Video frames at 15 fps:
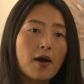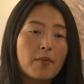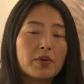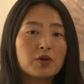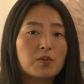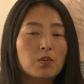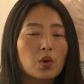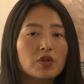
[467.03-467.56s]

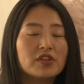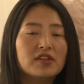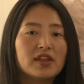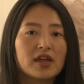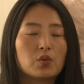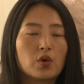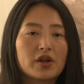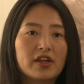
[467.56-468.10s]
But more than
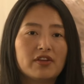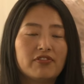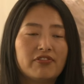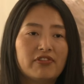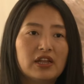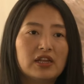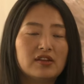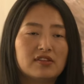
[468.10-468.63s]
that, what I
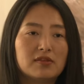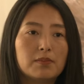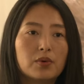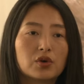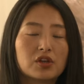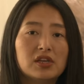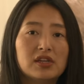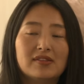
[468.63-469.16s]
feel is
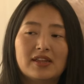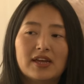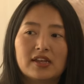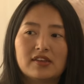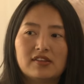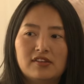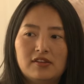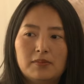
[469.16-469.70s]
important is
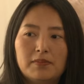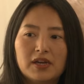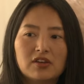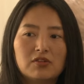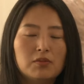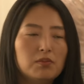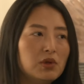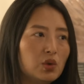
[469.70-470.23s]
that
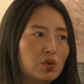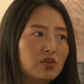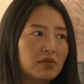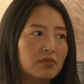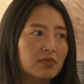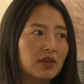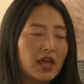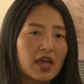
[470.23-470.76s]
Tibet
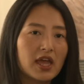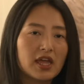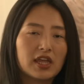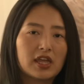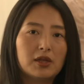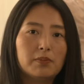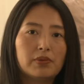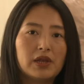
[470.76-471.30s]
Museum
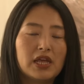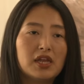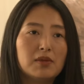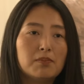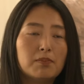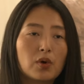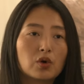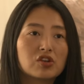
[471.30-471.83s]
can play an
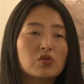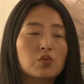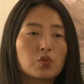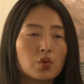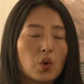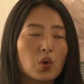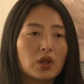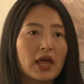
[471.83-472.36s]
important
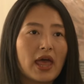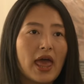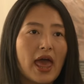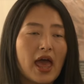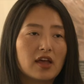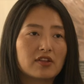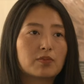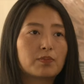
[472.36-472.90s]
role
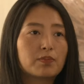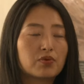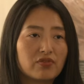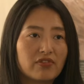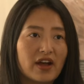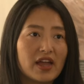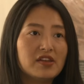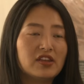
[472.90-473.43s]
as
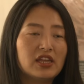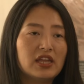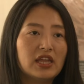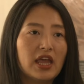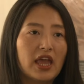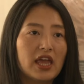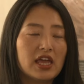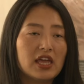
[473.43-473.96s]

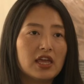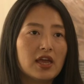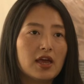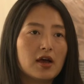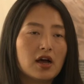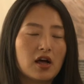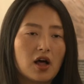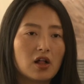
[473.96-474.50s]
providing a
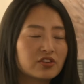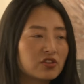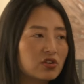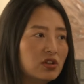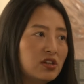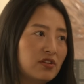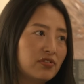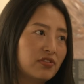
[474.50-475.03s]

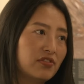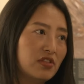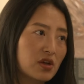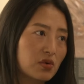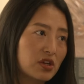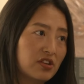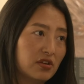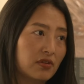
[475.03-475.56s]
alternative
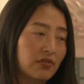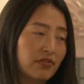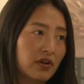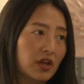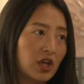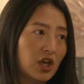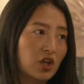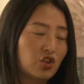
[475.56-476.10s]
narrative
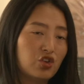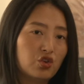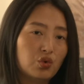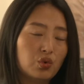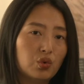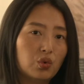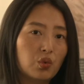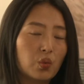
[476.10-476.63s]

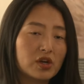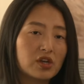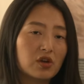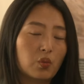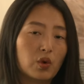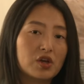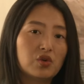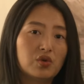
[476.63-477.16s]
to what,
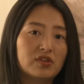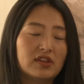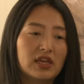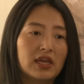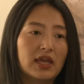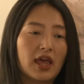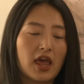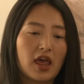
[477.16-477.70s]
what you
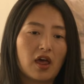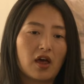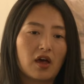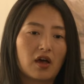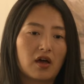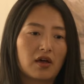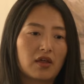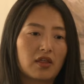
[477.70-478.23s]
say,
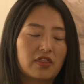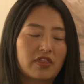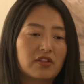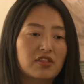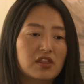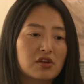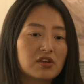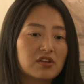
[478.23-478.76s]
uh, the
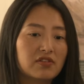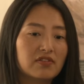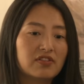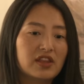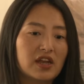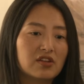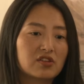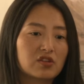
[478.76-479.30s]
narrative
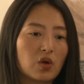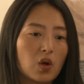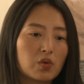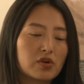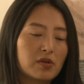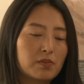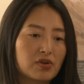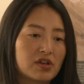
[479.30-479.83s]
that is
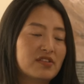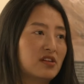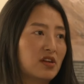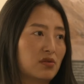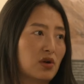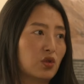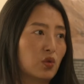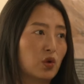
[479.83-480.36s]
already present
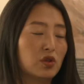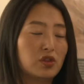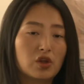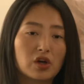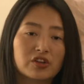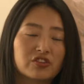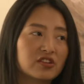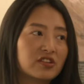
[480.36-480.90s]
around the world,
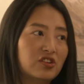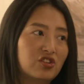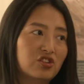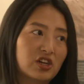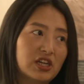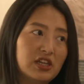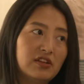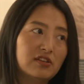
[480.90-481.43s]
not just the
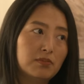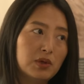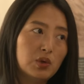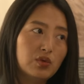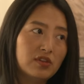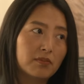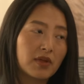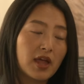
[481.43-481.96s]
Chinese
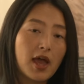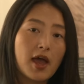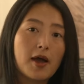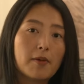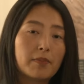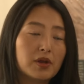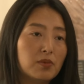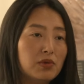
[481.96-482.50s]
museum,
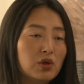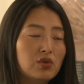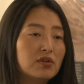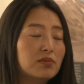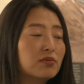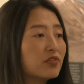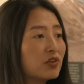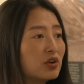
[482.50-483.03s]
but
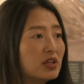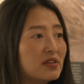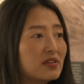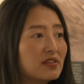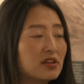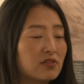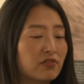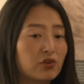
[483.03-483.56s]
museums, for,
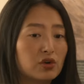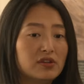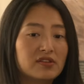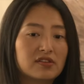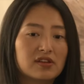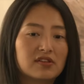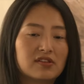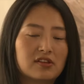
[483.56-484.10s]
for
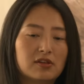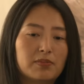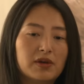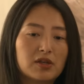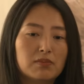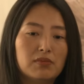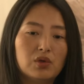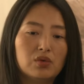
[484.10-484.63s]
instance,
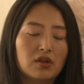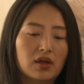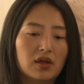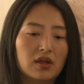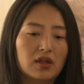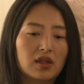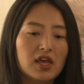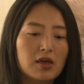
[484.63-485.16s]
Tibet
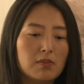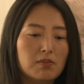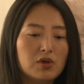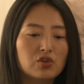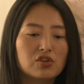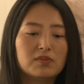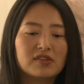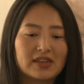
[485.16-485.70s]
uh,
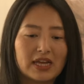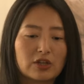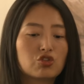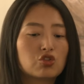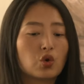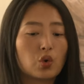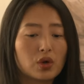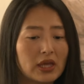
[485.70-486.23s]
museums that
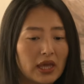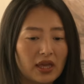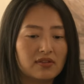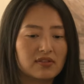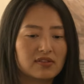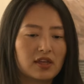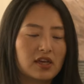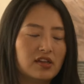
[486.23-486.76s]

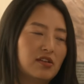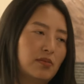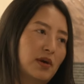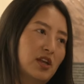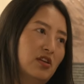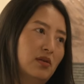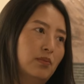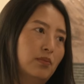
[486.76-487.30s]
showcase
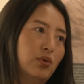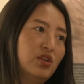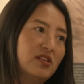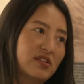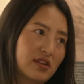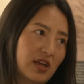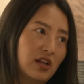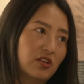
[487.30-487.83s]
Tibetan
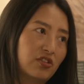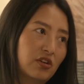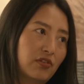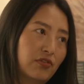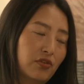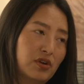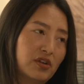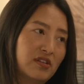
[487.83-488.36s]
Buddhist culture,
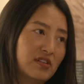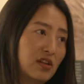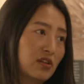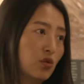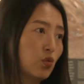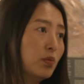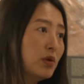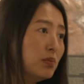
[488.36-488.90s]
for
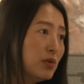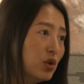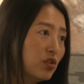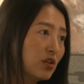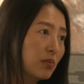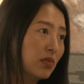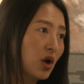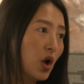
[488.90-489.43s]
instance, Rubin
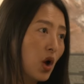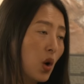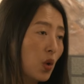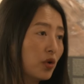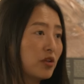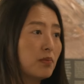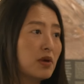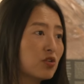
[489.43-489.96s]
Museum
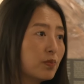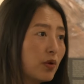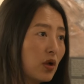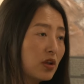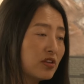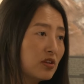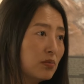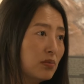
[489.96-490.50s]
or the
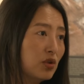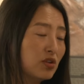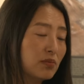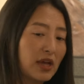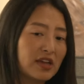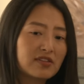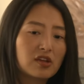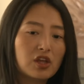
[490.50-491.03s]
Metropolitan Museum
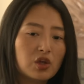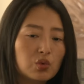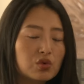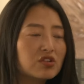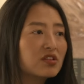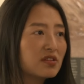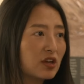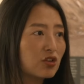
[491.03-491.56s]
has a huge
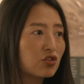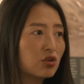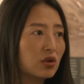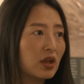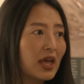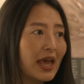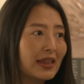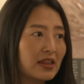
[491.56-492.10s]
section
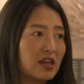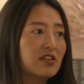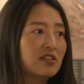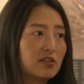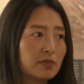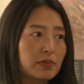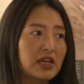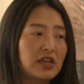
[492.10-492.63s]
that
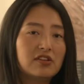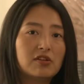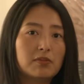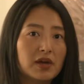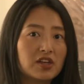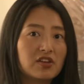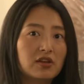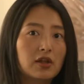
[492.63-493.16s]
display
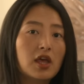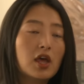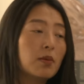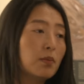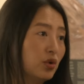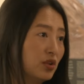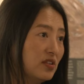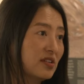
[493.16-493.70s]
Tibetan
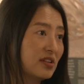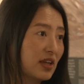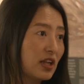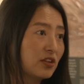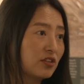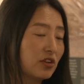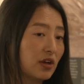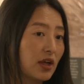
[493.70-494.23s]
Buddhist
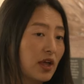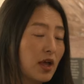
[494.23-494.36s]
culture.